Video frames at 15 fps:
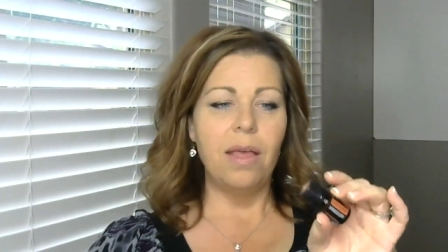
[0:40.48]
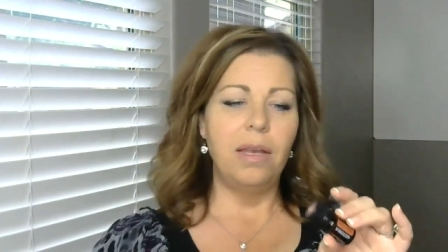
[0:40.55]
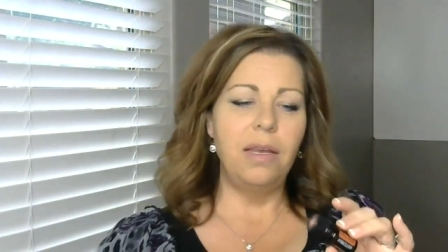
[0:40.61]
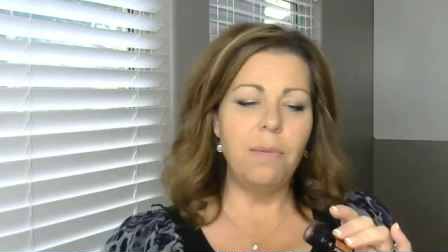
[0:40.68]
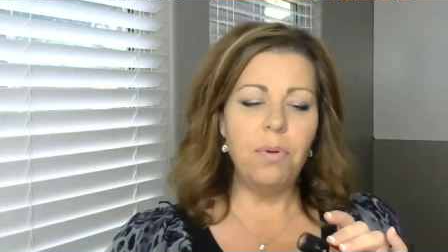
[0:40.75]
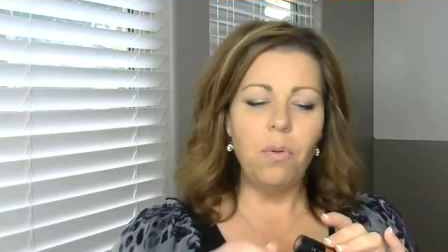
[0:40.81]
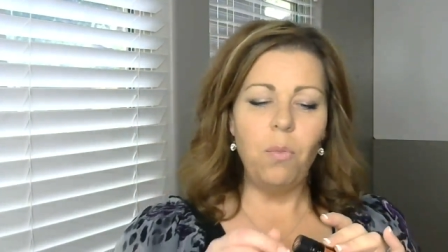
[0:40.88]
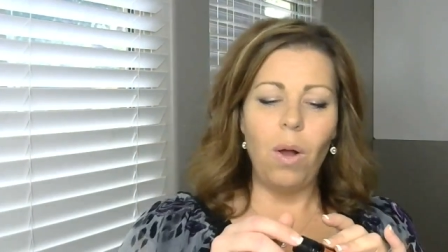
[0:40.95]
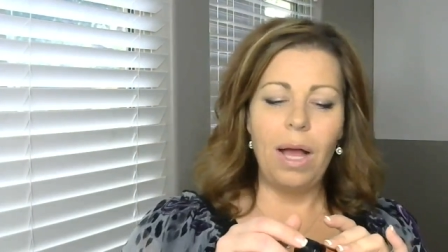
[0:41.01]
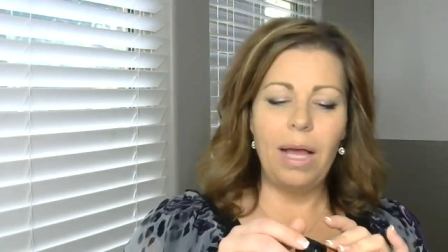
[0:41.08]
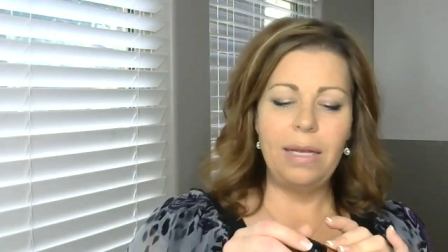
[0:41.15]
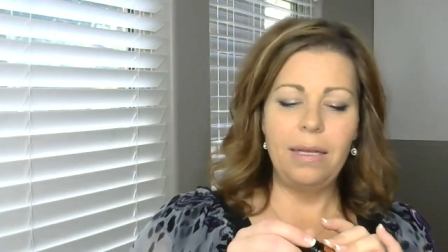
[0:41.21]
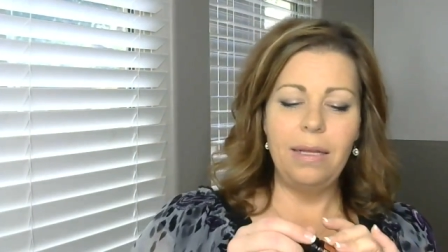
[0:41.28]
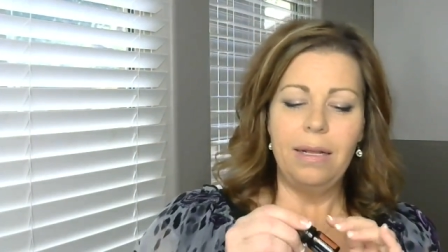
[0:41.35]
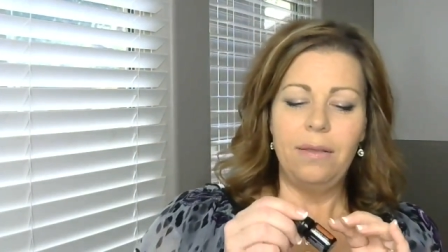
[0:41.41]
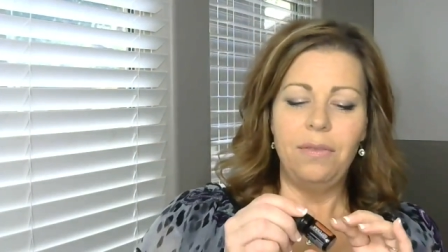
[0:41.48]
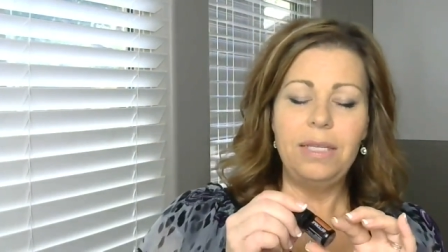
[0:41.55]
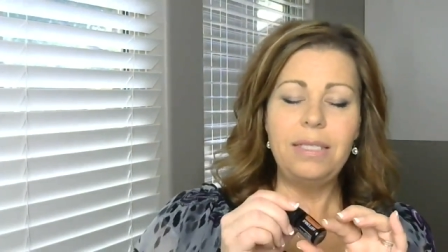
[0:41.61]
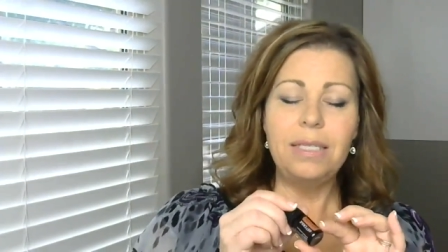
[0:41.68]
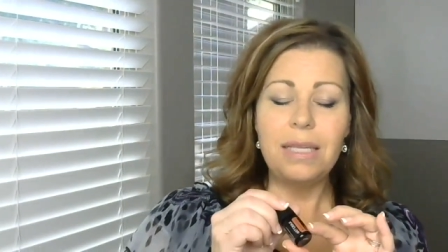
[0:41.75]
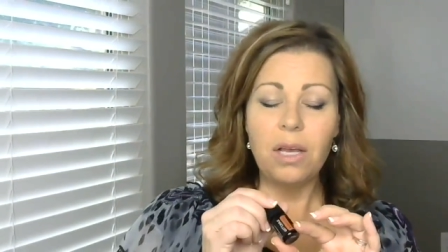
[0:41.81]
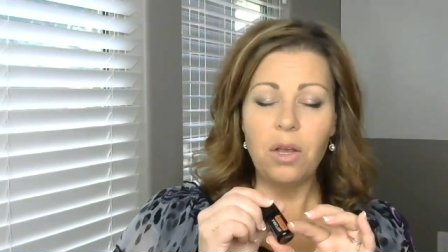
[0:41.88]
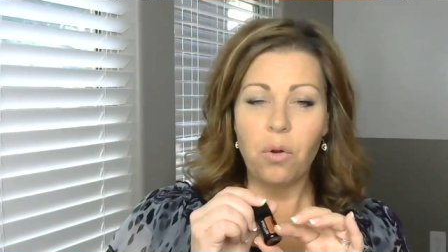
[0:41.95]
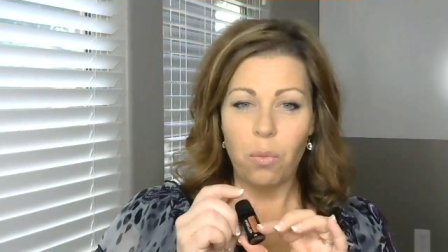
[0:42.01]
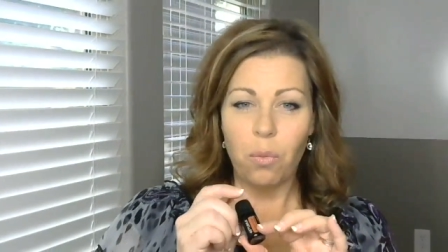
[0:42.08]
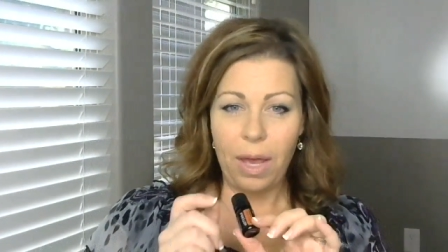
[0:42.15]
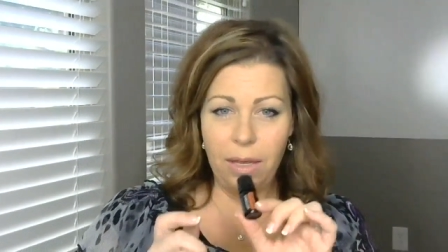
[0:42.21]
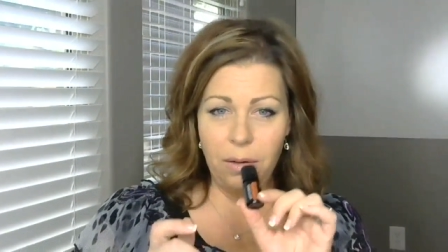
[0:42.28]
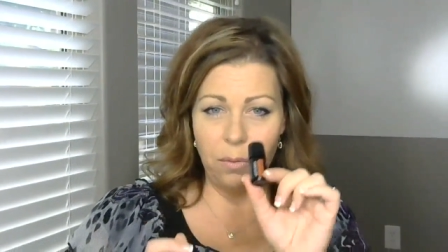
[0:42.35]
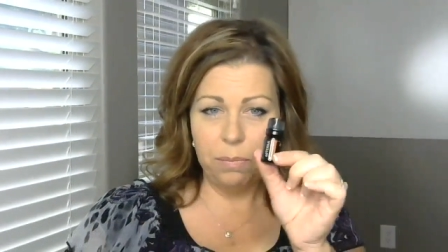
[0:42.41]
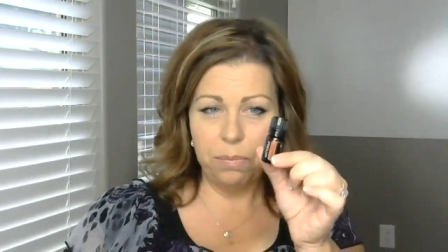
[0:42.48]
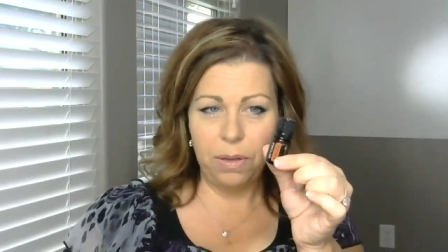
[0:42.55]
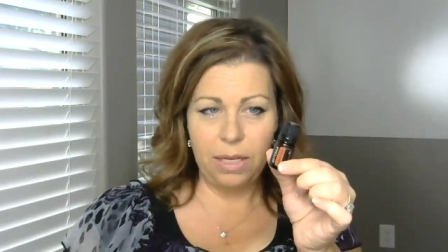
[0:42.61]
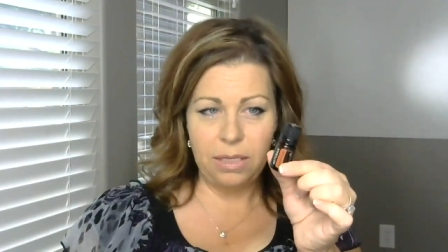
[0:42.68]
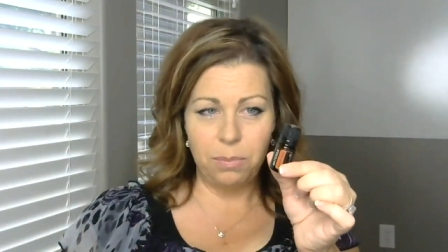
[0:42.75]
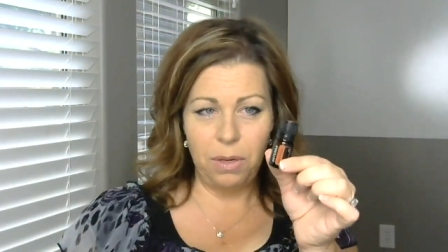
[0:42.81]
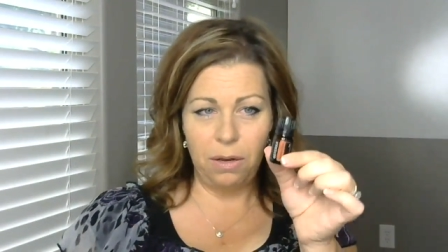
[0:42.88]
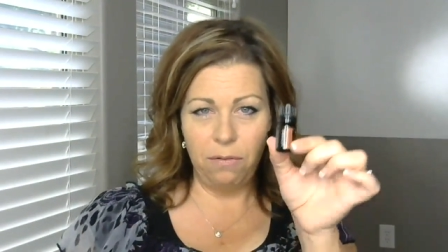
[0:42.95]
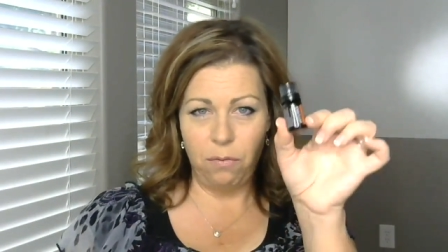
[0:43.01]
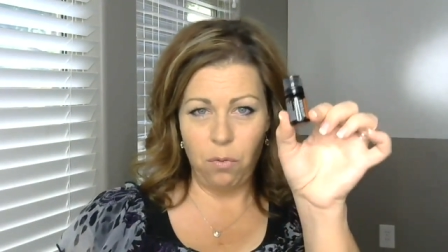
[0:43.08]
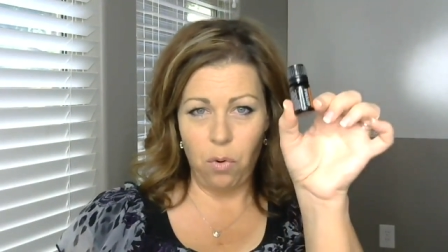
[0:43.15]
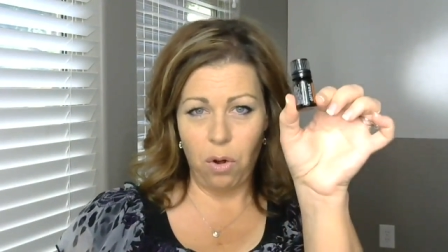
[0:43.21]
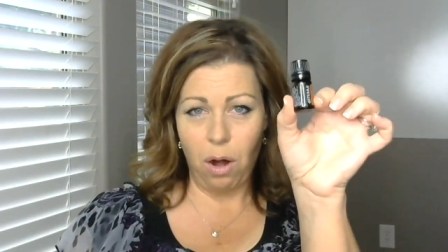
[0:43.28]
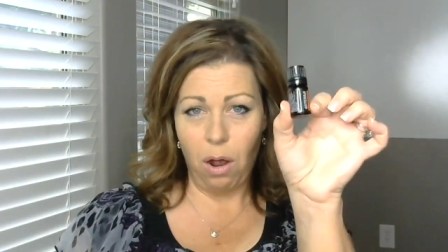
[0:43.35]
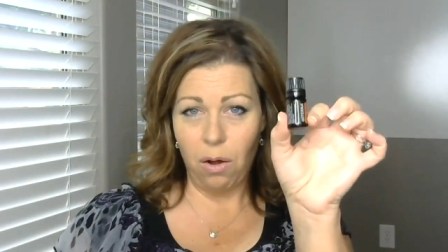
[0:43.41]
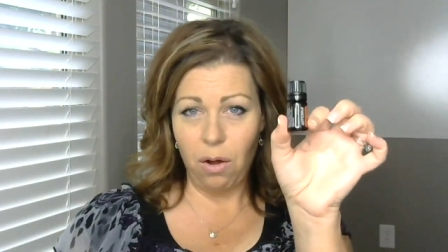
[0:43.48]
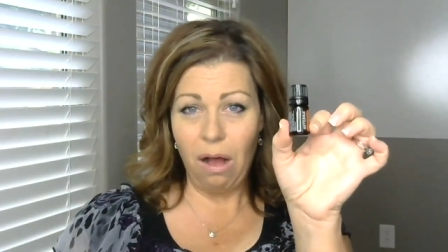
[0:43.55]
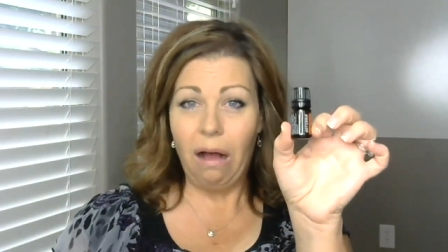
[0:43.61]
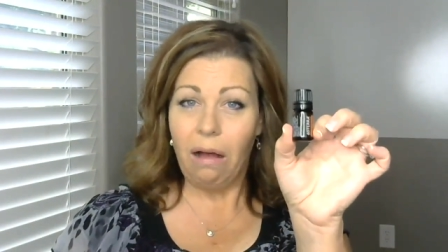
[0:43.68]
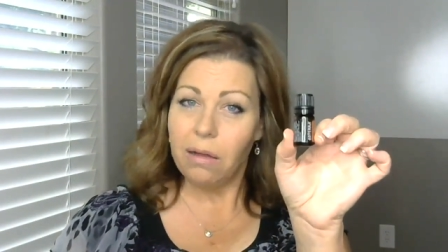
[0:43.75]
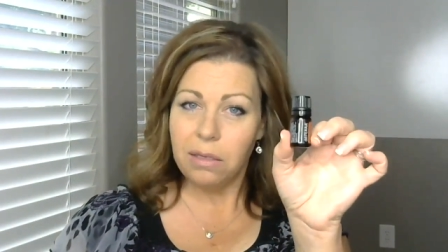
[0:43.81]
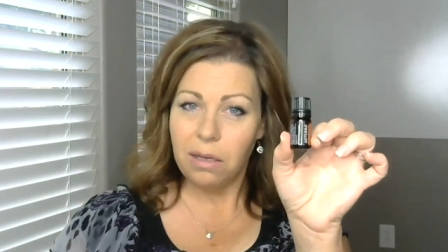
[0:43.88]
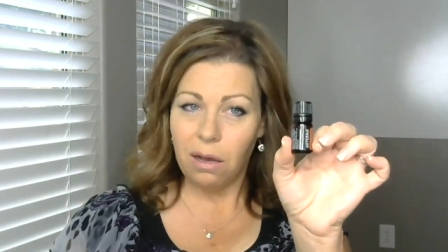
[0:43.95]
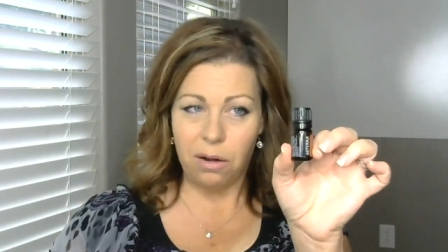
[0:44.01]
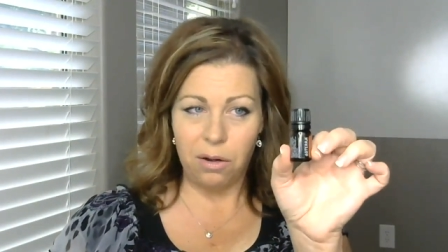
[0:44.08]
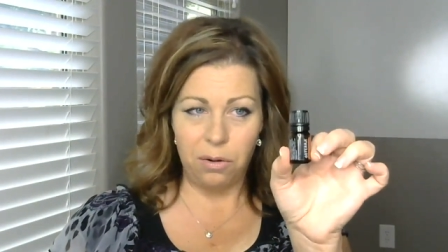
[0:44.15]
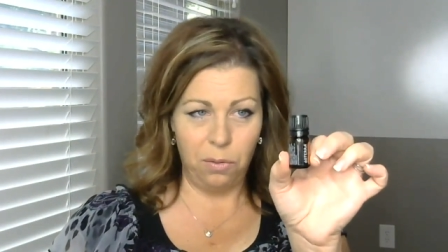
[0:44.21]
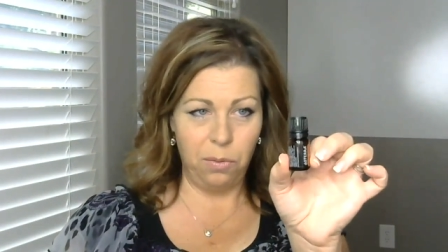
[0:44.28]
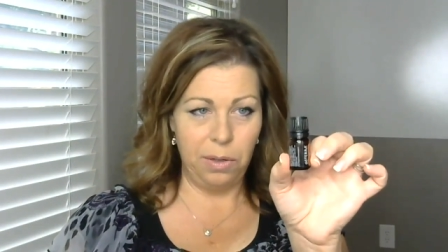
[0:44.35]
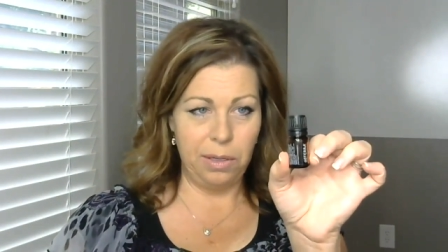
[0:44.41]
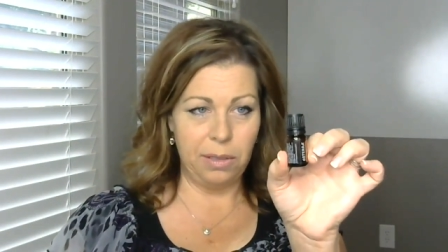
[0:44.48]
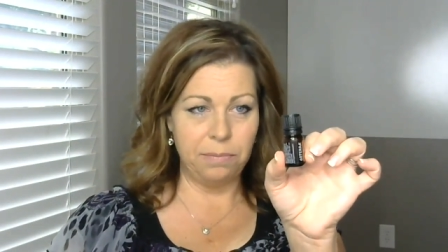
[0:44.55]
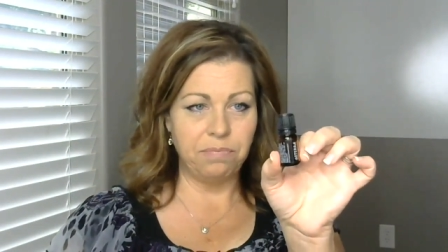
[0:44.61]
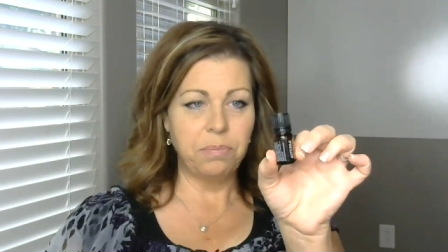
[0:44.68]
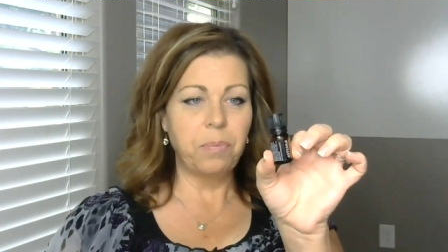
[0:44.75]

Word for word: Number one, this is a great replacement for our On Guard oil.